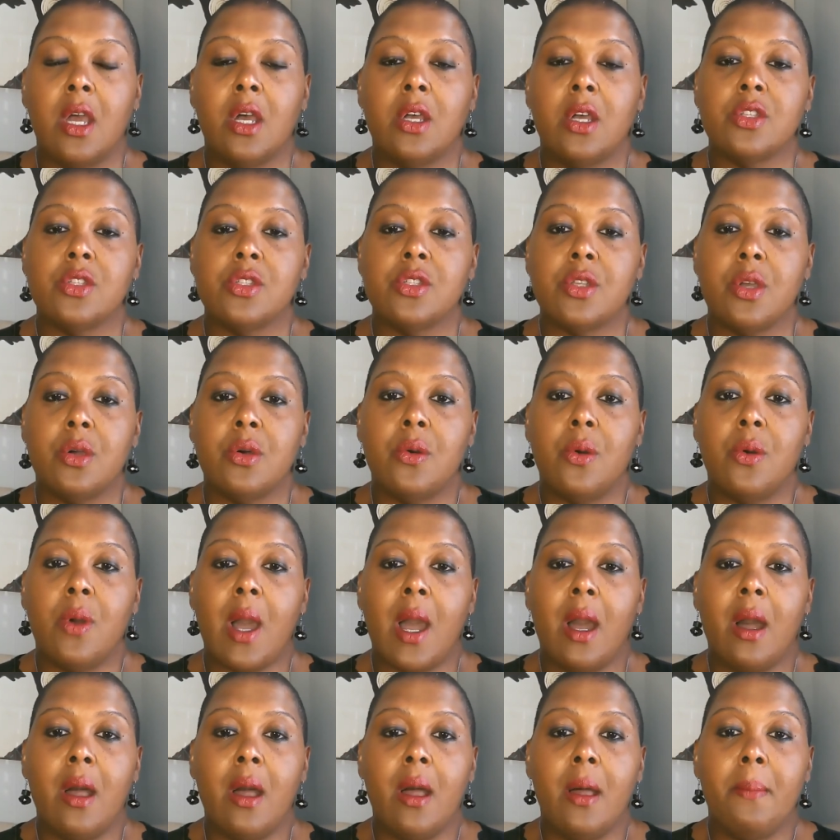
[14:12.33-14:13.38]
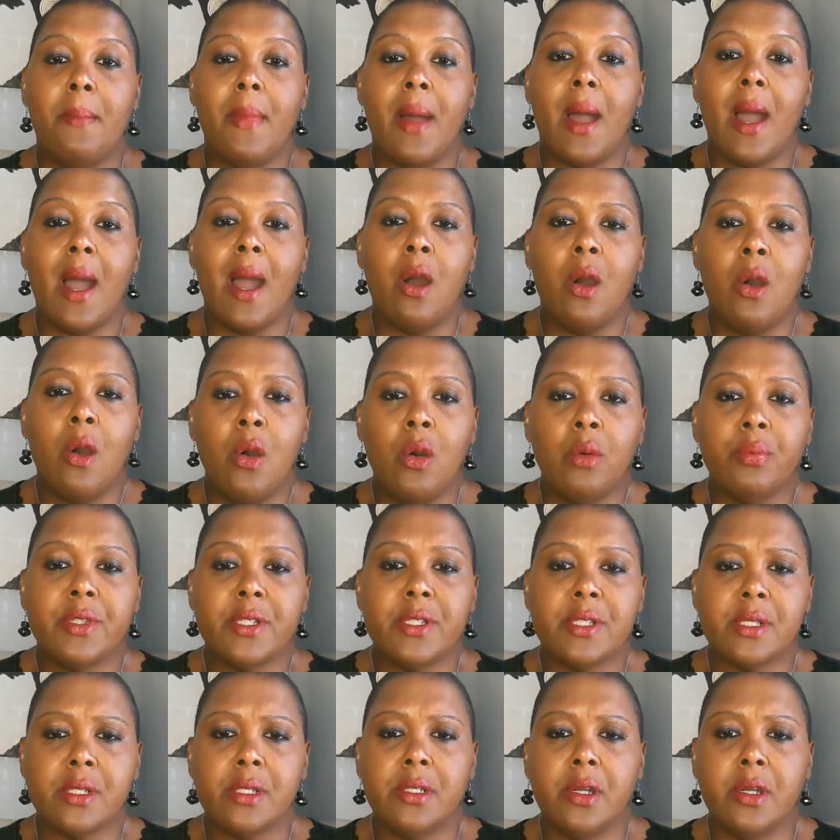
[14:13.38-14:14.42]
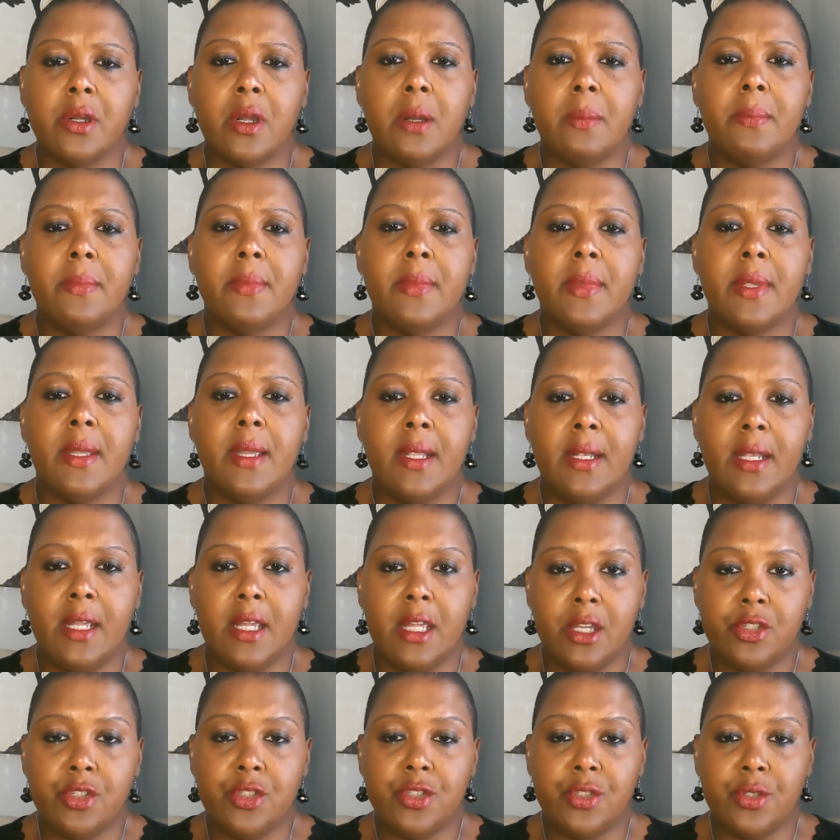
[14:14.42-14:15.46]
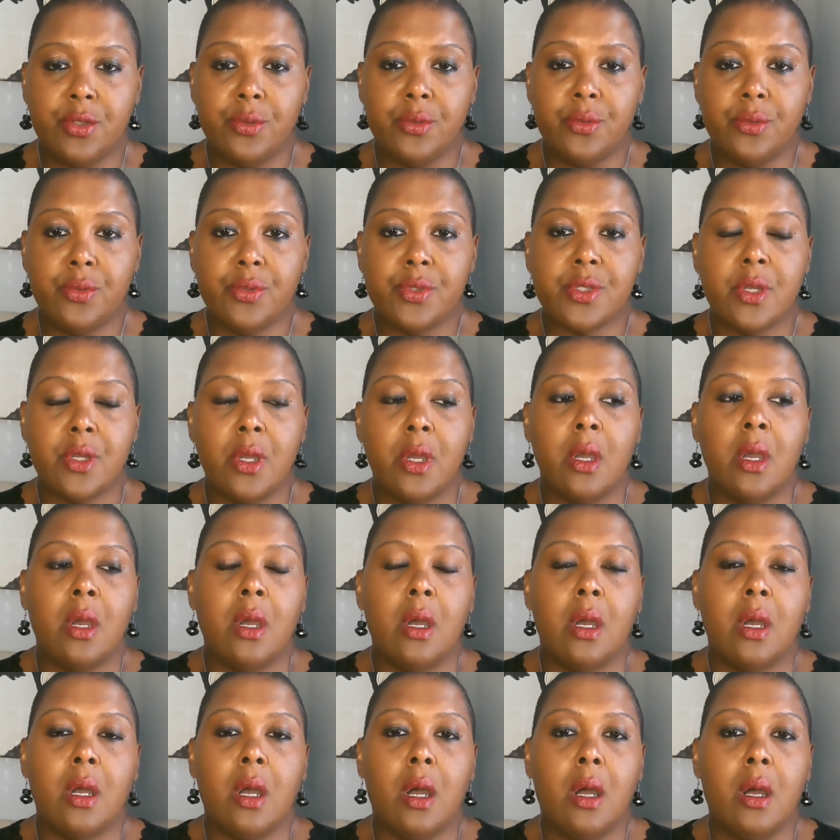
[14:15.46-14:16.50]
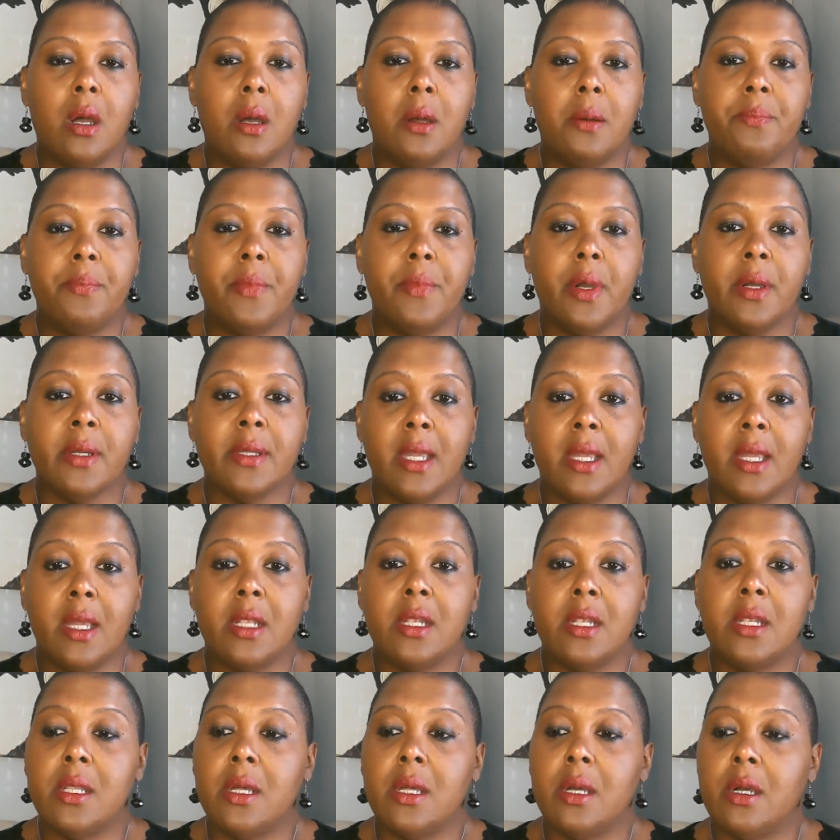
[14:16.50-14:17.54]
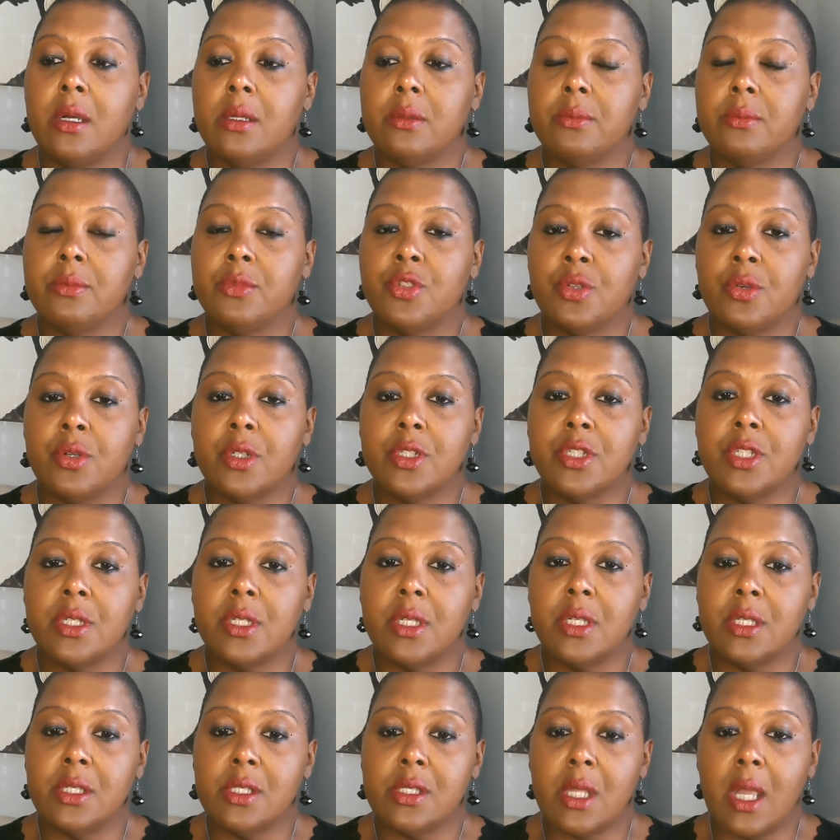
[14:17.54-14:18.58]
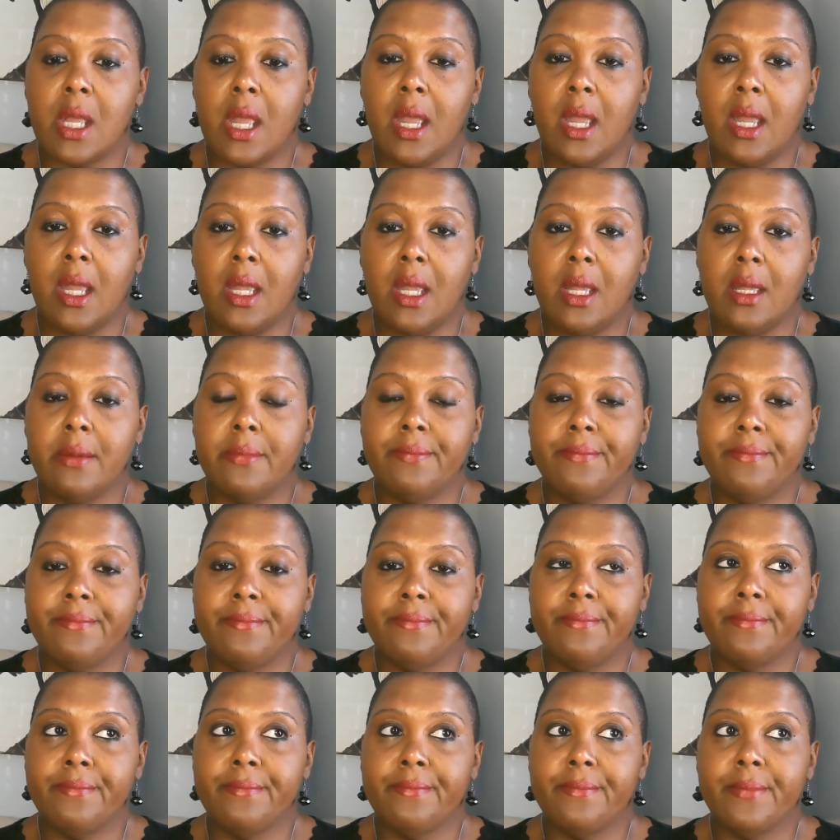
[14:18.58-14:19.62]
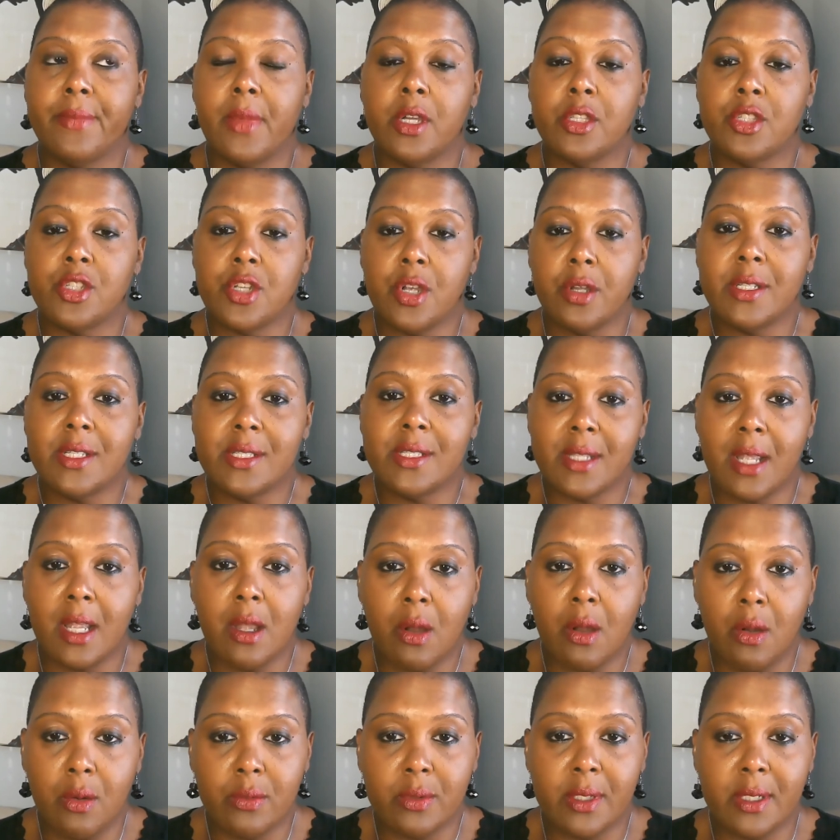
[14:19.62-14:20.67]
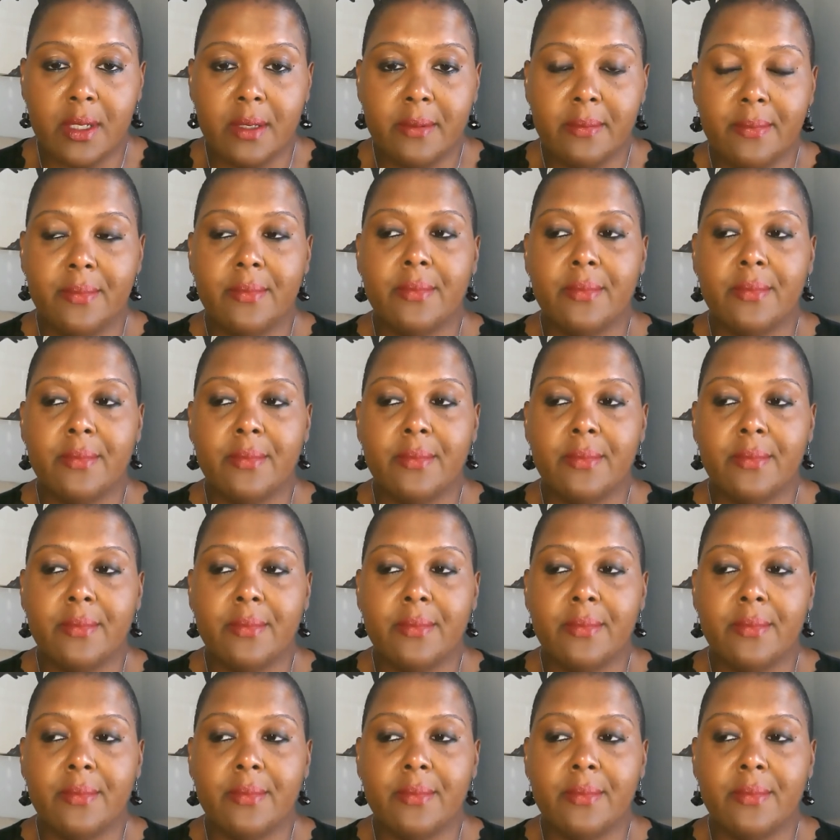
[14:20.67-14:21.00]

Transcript: So I hope this clear up any issues. Again, Georgia is a attorney state only.